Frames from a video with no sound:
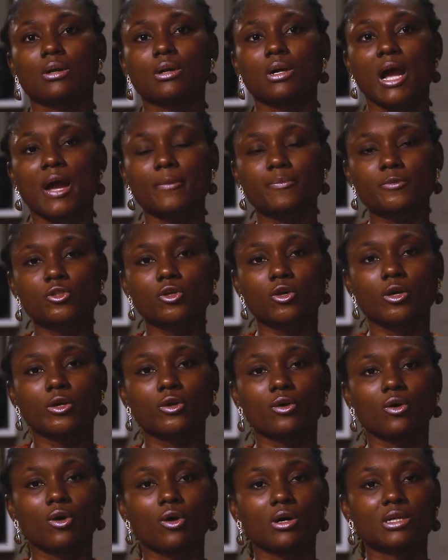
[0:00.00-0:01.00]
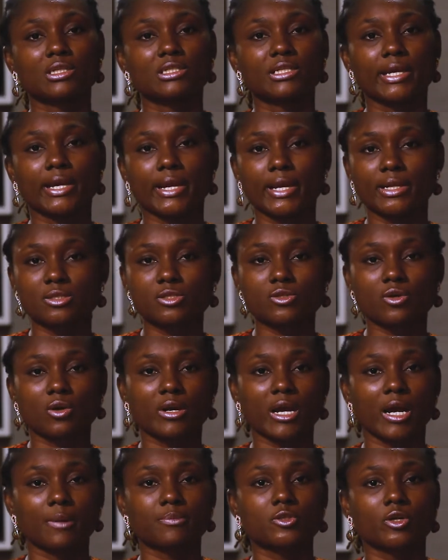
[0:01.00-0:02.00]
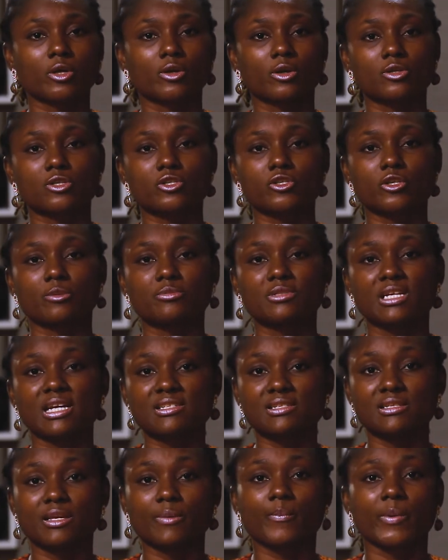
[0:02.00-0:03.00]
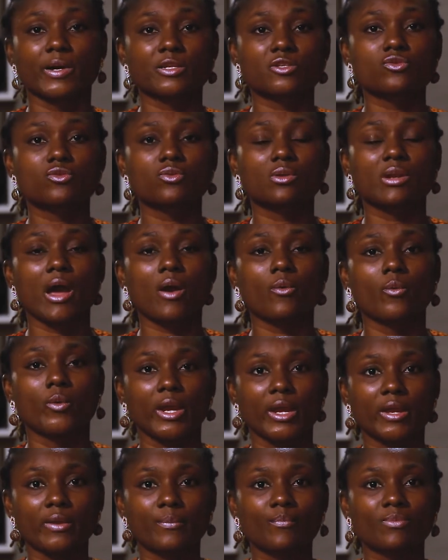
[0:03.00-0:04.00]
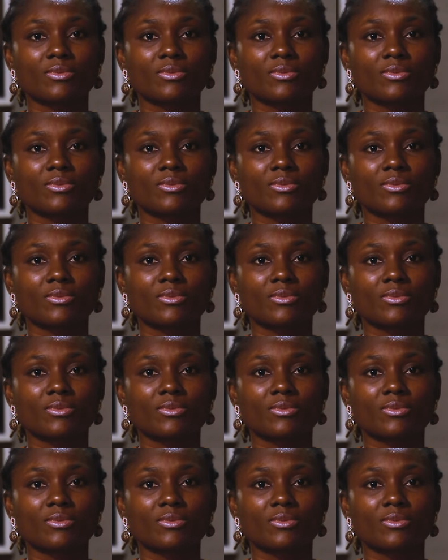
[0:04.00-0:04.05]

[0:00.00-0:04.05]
capture your audience or capture your subject in a particular way